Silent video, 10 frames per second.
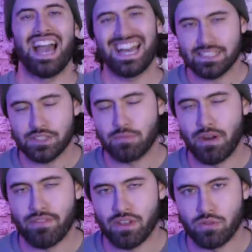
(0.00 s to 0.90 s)
Anders
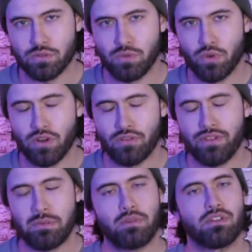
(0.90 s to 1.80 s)
Breivik was born on
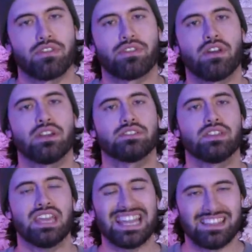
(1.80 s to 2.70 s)
February
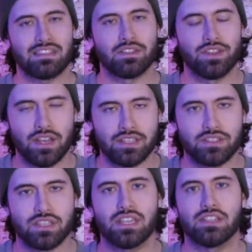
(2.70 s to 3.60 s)
thirteenth,
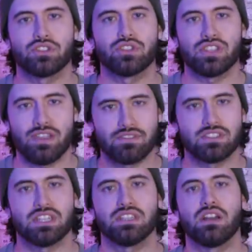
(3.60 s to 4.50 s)
nineteen
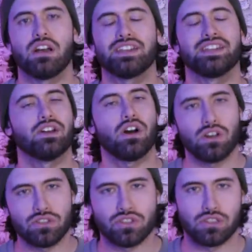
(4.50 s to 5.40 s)
seventy-nine in
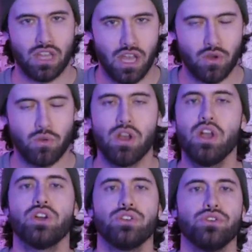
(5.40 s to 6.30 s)
Oslo,
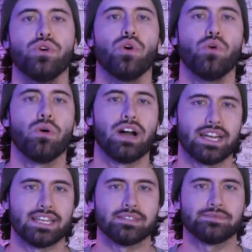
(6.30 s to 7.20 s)

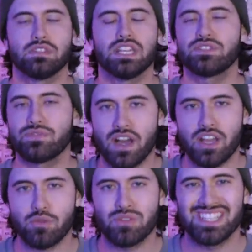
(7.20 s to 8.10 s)
Norway. His
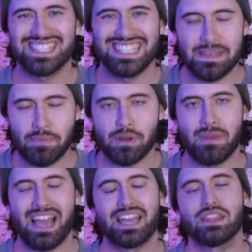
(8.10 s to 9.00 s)
father was a
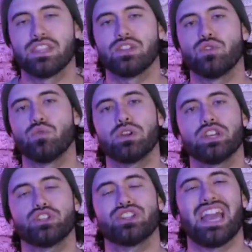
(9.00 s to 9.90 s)
diplomat in the
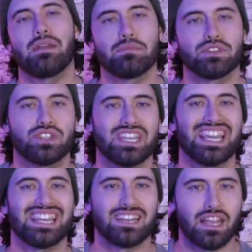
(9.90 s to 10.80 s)
Norwegian
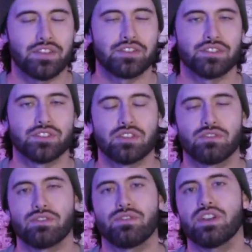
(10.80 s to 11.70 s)
embassy in London, so
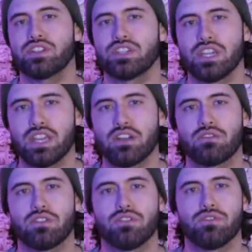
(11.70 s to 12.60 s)
for the first
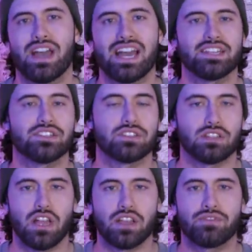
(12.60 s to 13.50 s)
year of Anders'
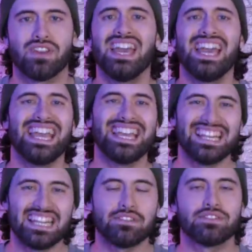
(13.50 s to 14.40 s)
life, he
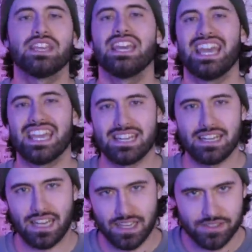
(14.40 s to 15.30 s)
lived in
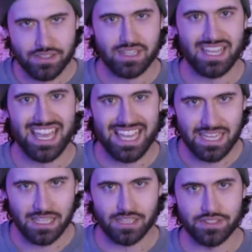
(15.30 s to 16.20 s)
London,
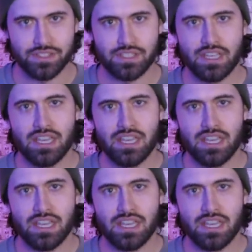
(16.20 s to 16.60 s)
England.